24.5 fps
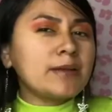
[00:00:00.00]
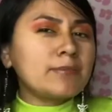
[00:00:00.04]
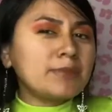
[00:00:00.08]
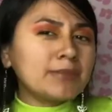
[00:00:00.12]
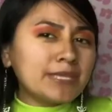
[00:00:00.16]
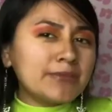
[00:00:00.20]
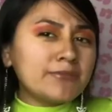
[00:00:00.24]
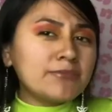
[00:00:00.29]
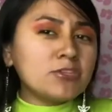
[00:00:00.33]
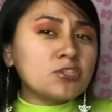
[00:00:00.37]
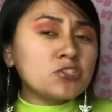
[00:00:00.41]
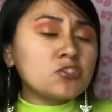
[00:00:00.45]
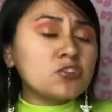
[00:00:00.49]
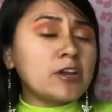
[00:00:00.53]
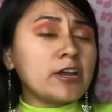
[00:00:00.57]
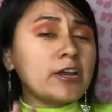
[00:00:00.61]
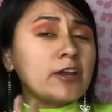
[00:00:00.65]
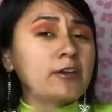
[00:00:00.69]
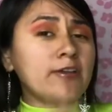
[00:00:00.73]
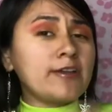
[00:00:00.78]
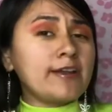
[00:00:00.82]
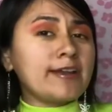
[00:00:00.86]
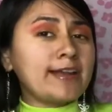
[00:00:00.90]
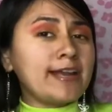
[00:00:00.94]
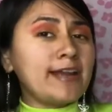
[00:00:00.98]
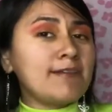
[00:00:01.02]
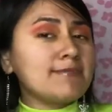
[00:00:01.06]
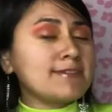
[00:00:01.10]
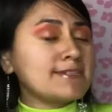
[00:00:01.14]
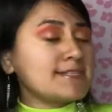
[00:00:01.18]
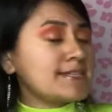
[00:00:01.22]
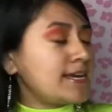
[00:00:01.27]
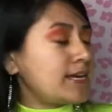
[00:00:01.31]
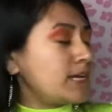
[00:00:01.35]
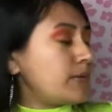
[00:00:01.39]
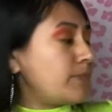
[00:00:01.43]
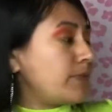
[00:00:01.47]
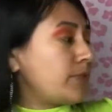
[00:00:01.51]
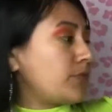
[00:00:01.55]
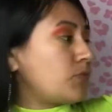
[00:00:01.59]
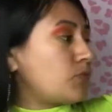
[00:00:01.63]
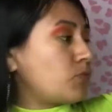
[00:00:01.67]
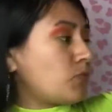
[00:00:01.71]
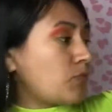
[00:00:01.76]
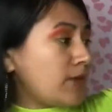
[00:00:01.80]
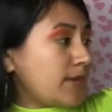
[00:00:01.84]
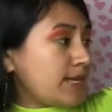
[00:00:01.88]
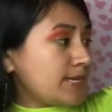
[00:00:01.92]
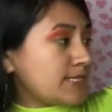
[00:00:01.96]
I believe in the try on, I have it tied up at
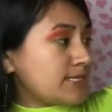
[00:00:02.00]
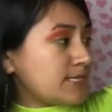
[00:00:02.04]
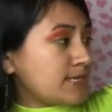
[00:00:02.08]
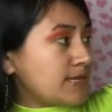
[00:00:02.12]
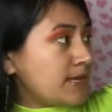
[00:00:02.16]
the waist,